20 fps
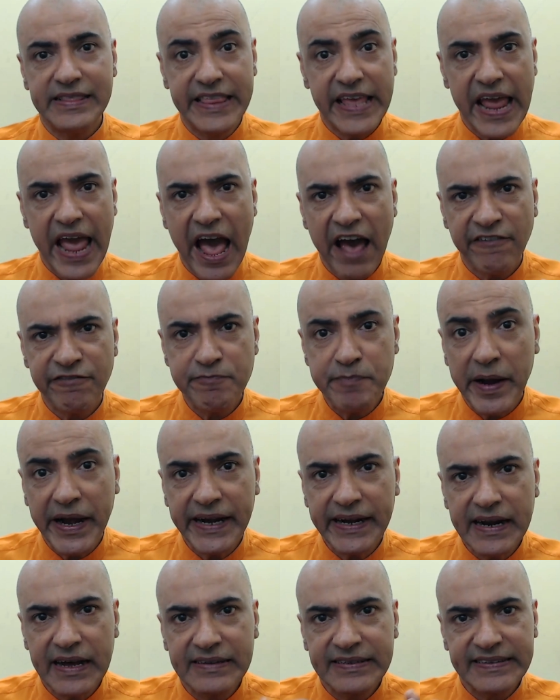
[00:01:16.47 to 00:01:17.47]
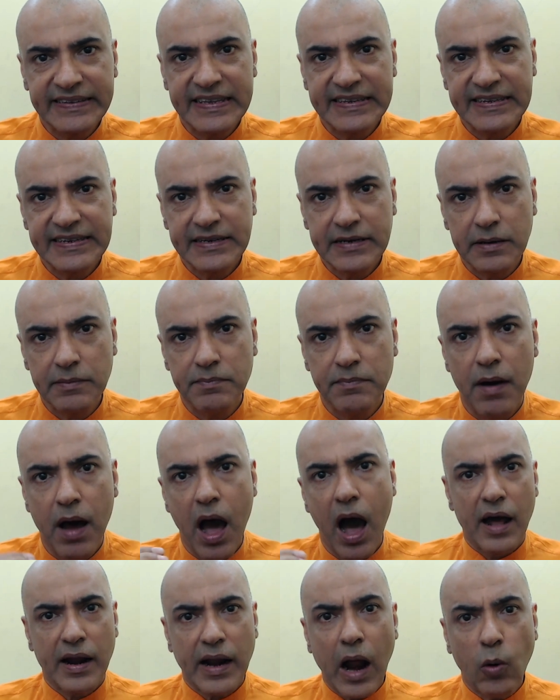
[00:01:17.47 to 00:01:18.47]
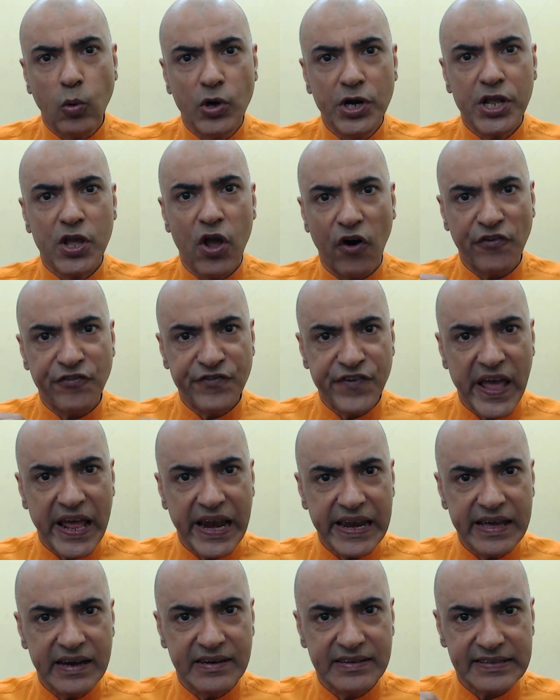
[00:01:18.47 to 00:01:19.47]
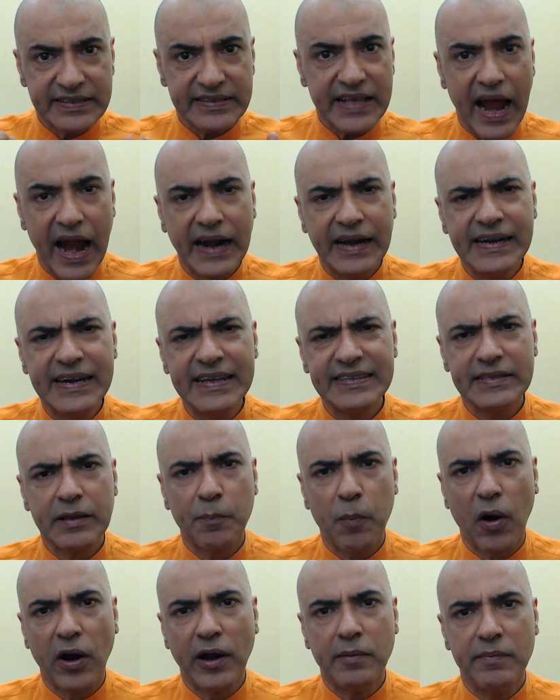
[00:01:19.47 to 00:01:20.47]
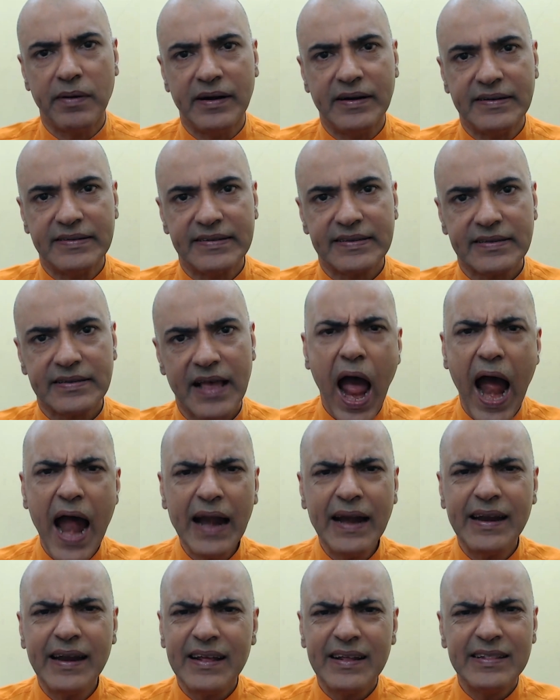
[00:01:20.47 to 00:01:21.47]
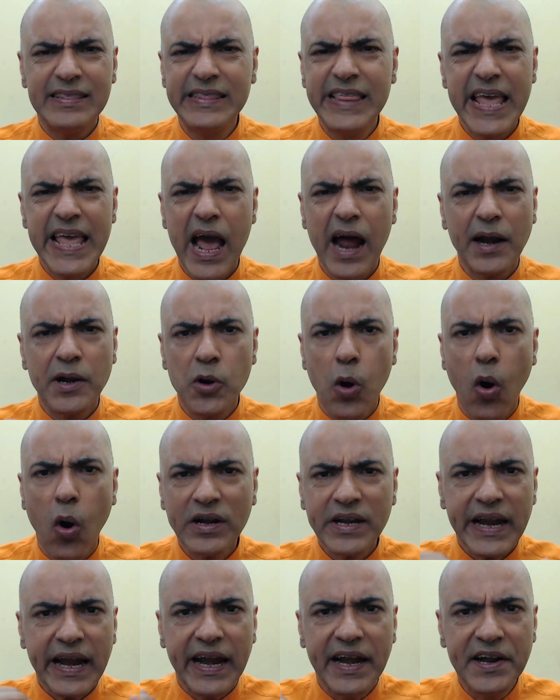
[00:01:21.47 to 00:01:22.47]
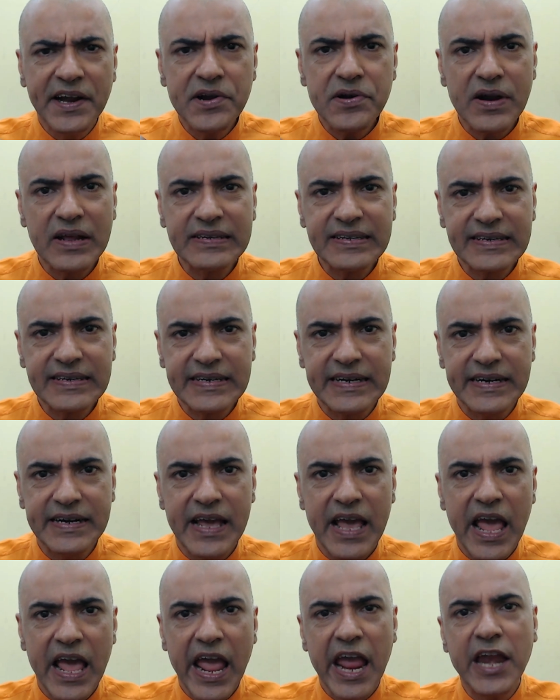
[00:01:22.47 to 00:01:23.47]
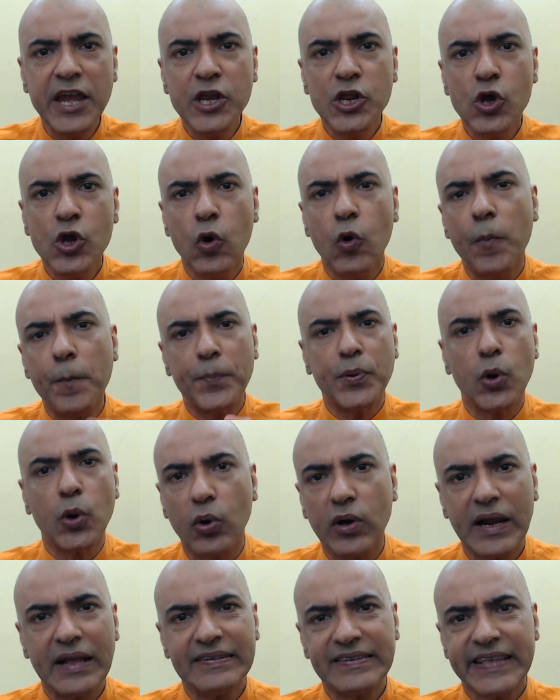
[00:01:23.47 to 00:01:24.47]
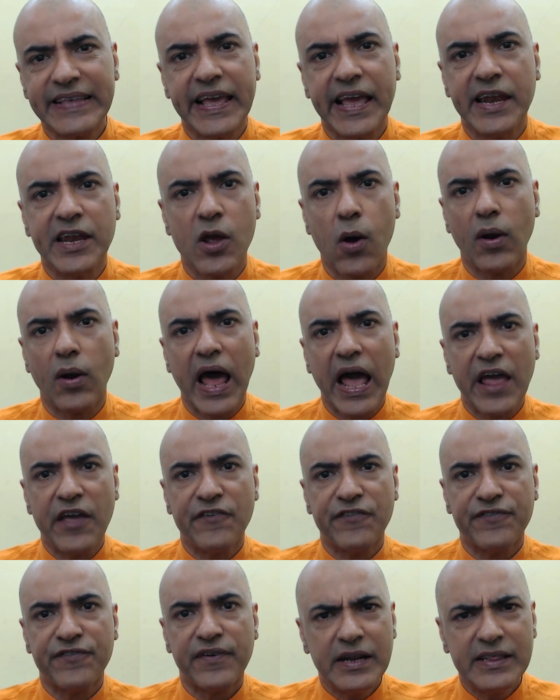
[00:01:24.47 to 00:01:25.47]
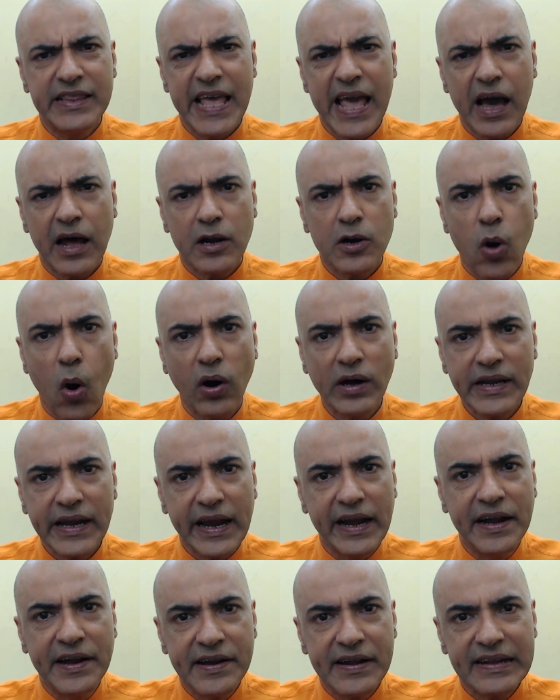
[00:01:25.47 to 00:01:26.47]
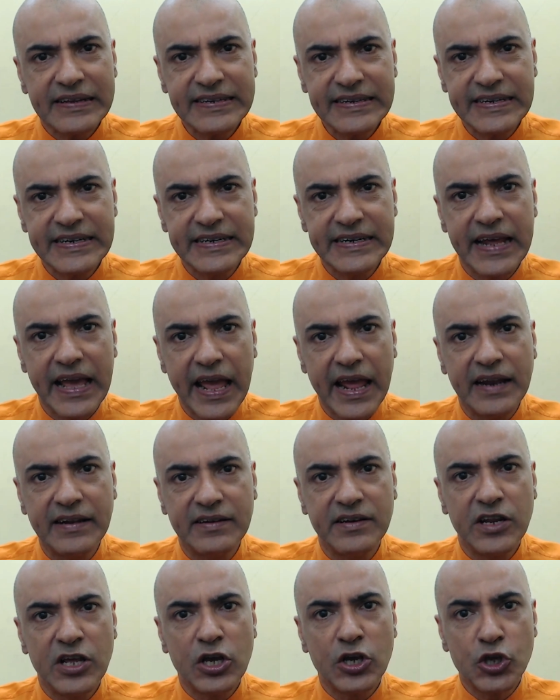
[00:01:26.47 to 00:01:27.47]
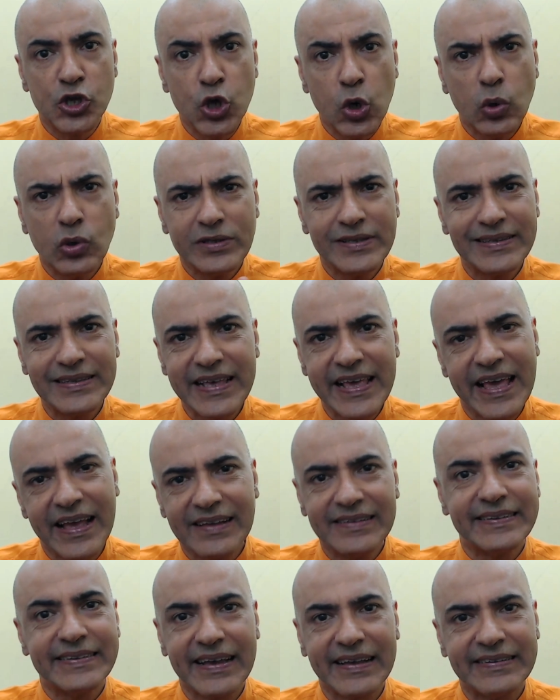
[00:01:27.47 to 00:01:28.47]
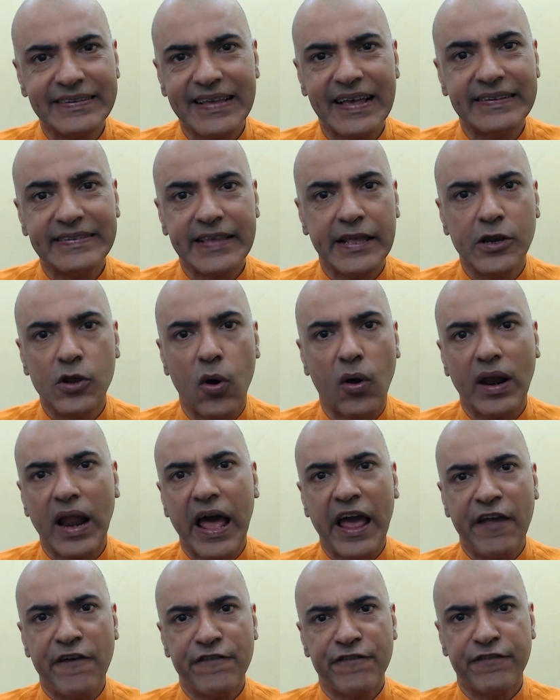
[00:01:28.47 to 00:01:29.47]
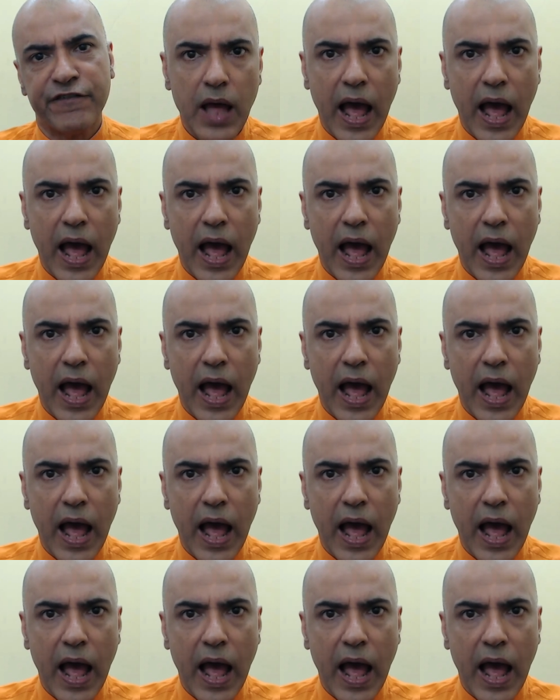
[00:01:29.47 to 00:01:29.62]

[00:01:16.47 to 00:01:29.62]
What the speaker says: They have made a system around your failures and disappointments, and they are not interested in you progressing in your life. They are not interested in you seeing success in your life.